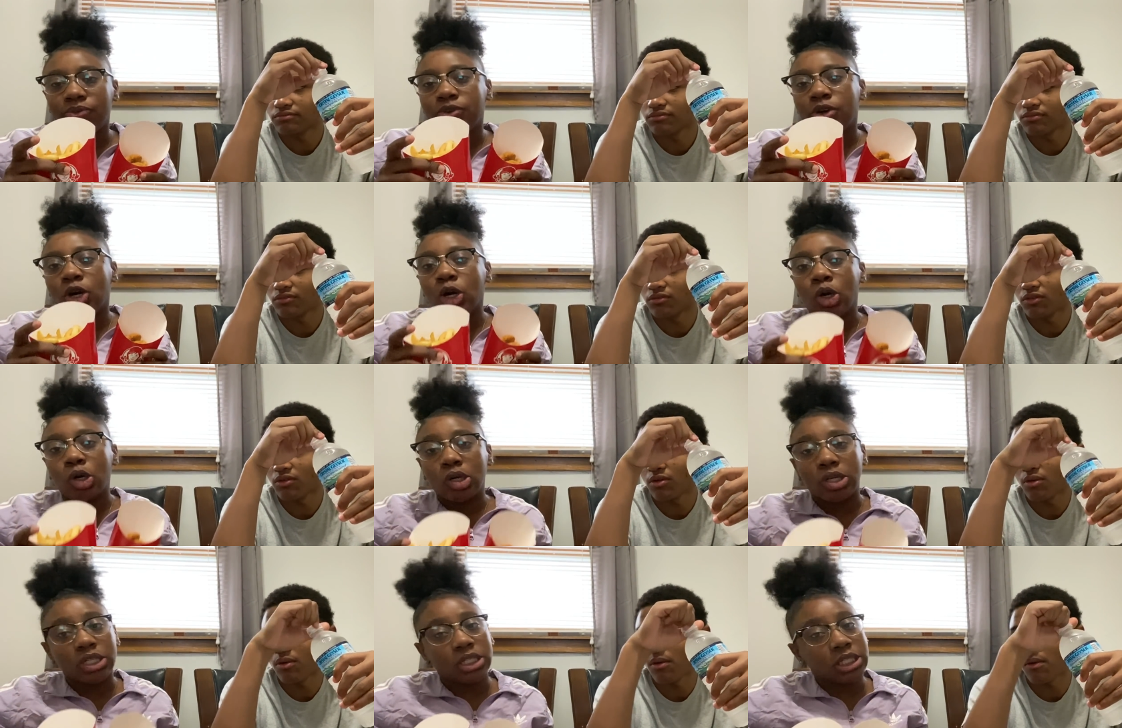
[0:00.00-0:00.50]

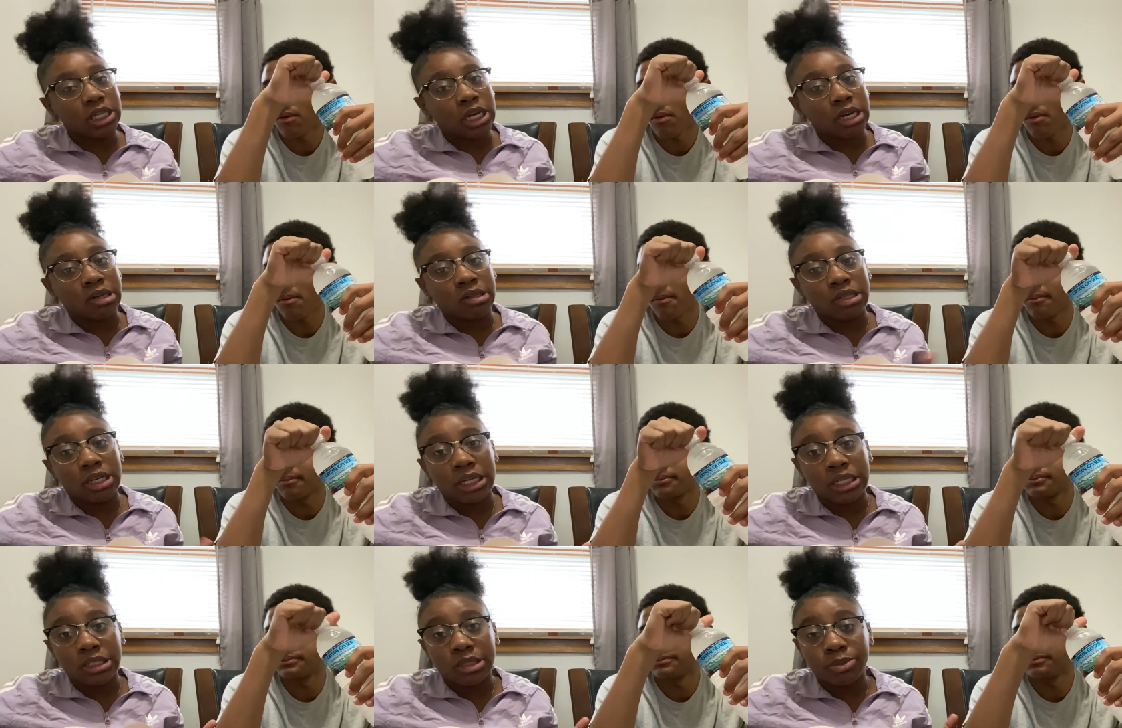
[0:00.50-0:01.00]
Speaker 1: for 4. So I
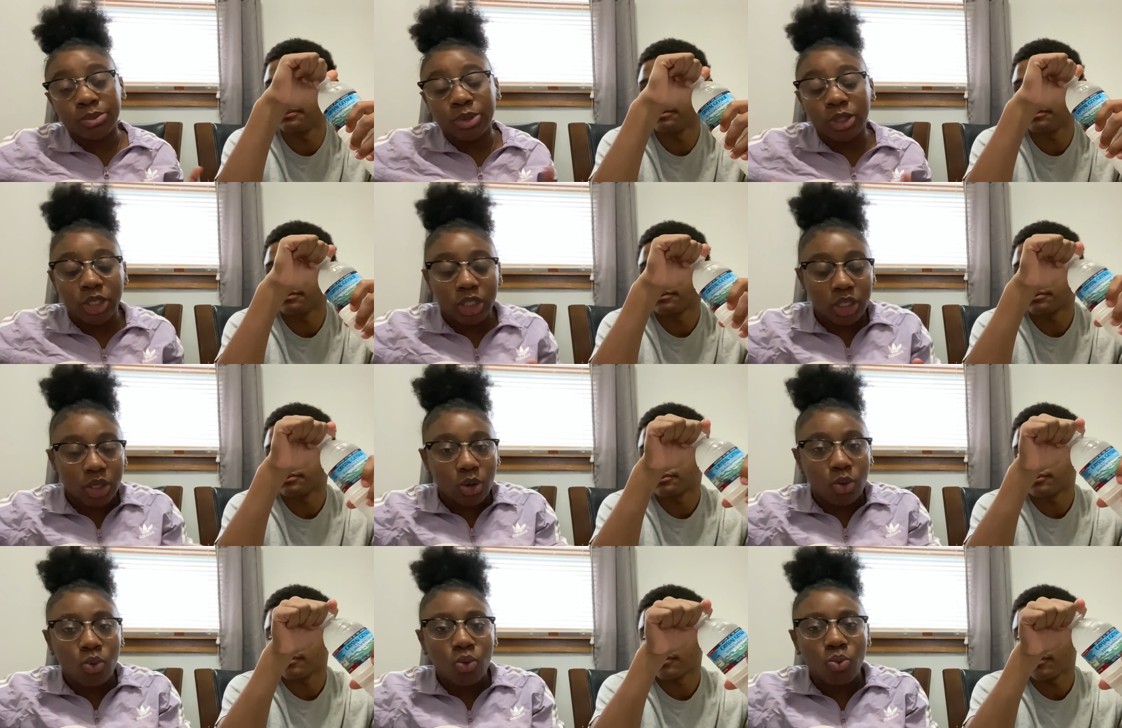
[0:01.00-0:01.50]
don't like the burger.
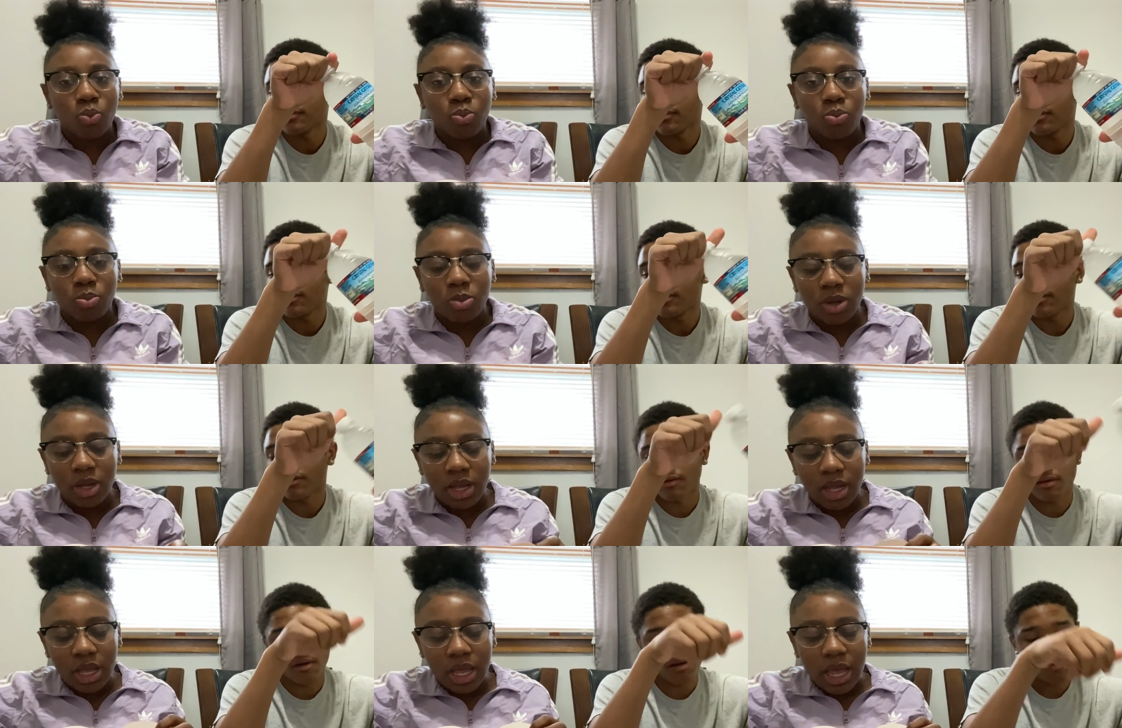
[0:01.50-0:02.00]
Ooh.
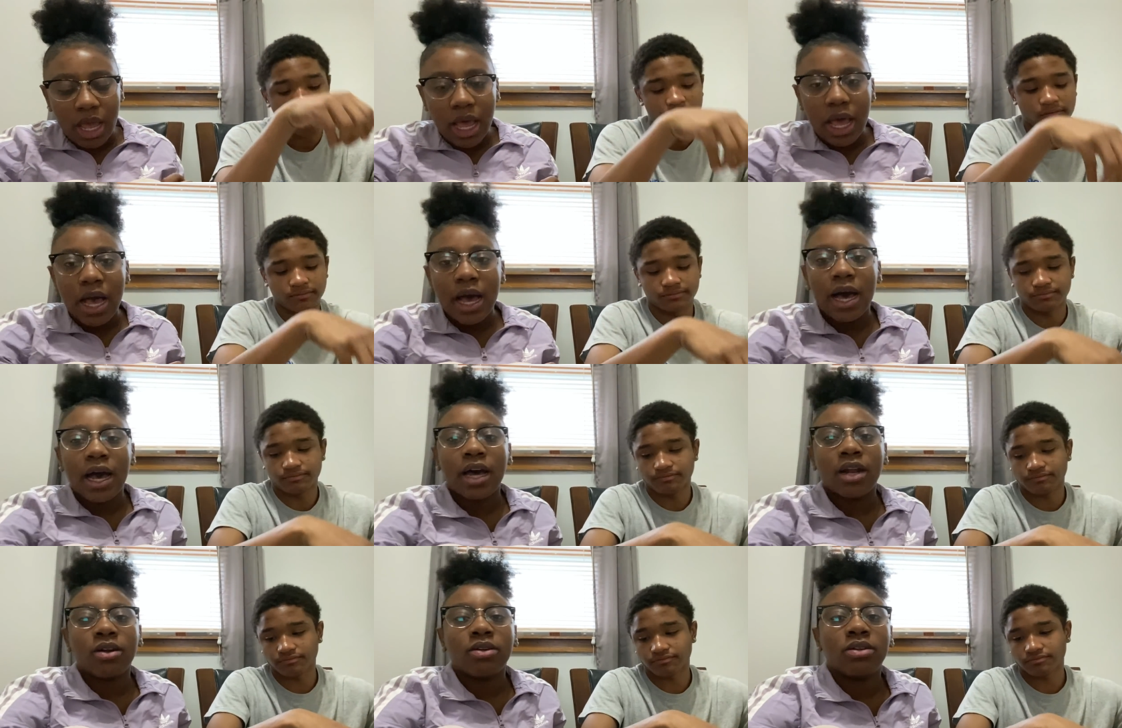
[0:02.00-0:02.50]

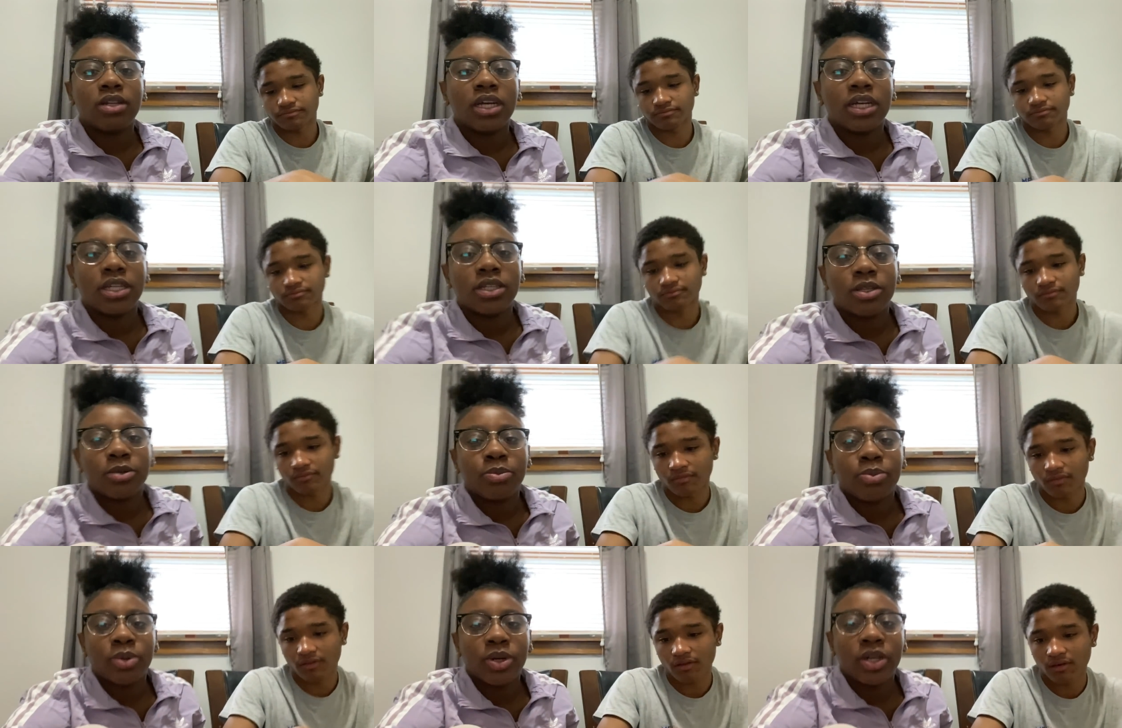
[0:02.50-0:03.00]
I don't like
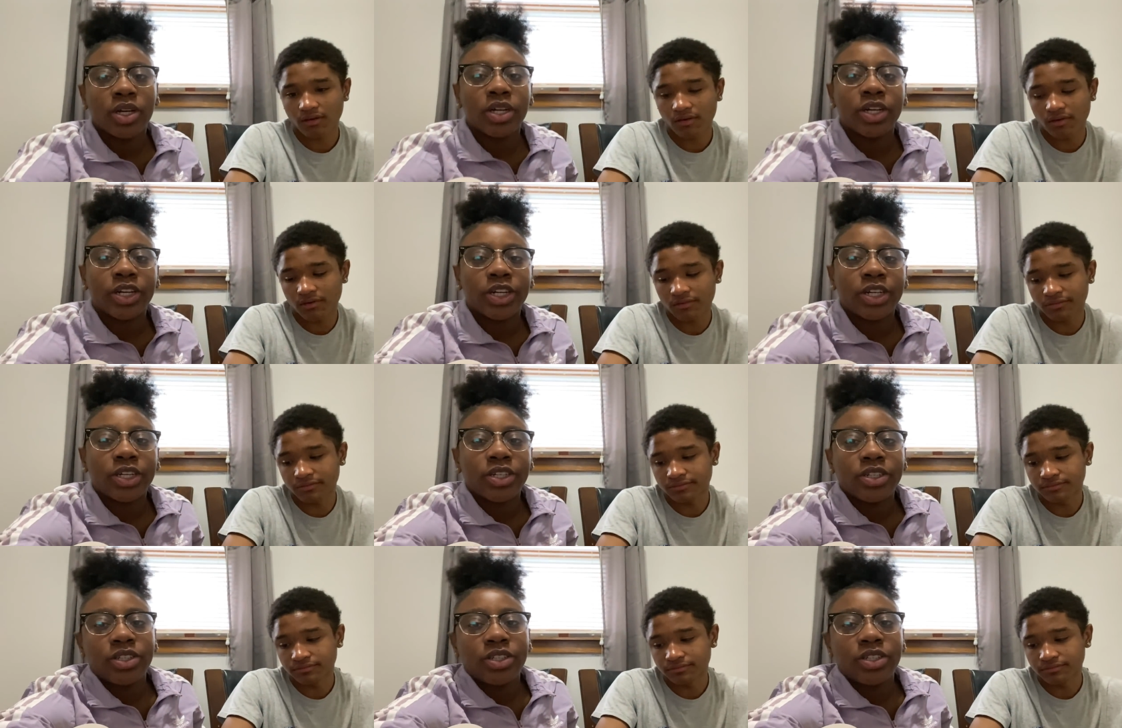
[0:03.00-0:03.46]
the burger,